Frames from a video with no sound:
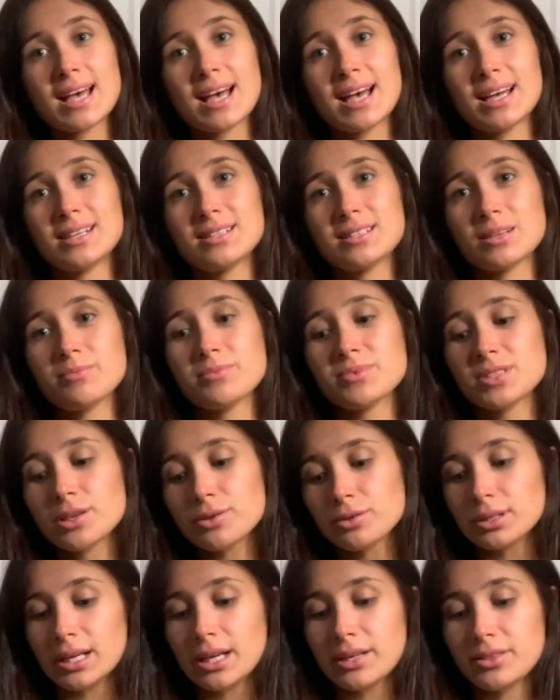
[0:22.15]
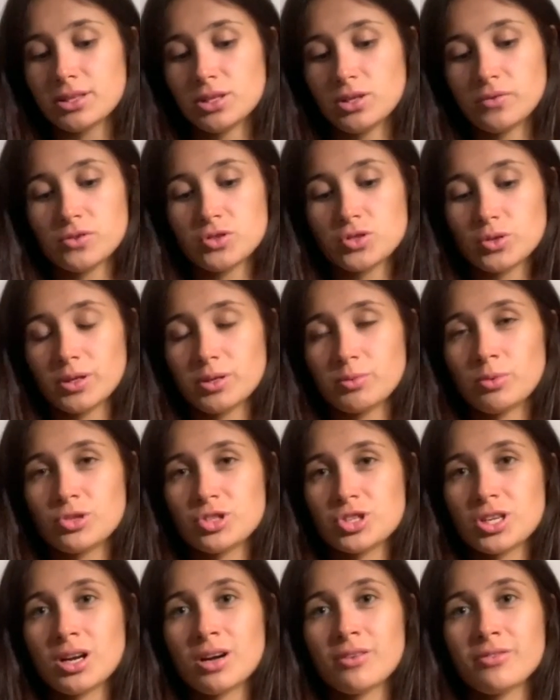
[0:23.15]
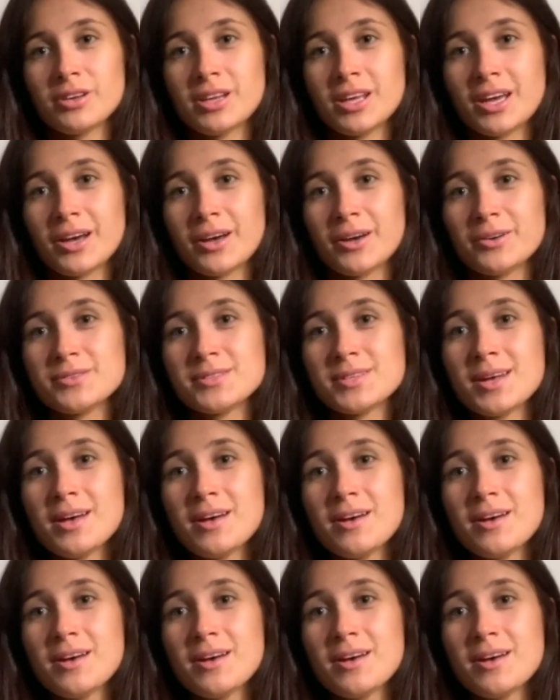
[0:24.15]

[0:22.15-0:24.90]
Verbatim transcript: and I'm so glad that you've enjoyed watching our videos